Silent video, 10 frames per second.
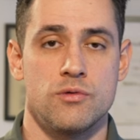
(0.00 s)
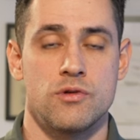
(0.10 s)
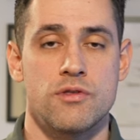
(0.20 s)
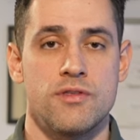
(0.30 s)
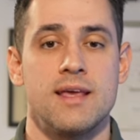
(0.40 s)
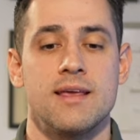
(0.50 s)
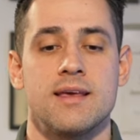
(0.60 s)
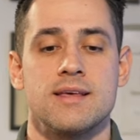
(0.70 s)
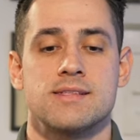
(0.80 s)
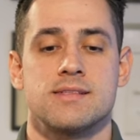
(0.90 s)
to think
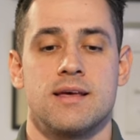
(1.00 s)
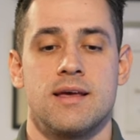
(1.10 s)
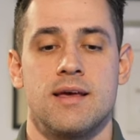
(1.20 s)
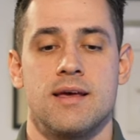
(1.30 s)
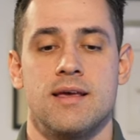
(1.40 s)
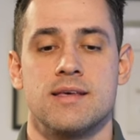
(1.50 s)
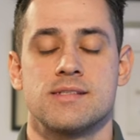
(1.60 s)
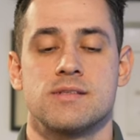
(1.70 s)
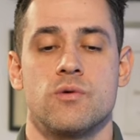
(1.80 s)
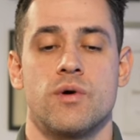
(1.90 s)
is, uh,
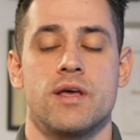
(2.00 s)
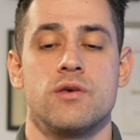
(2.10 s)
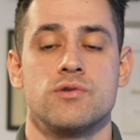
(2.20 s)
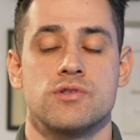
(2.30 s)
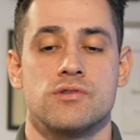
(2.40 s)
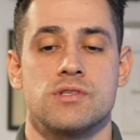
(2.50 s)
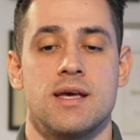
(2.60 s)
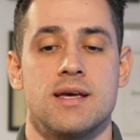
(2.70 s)
is what I used to say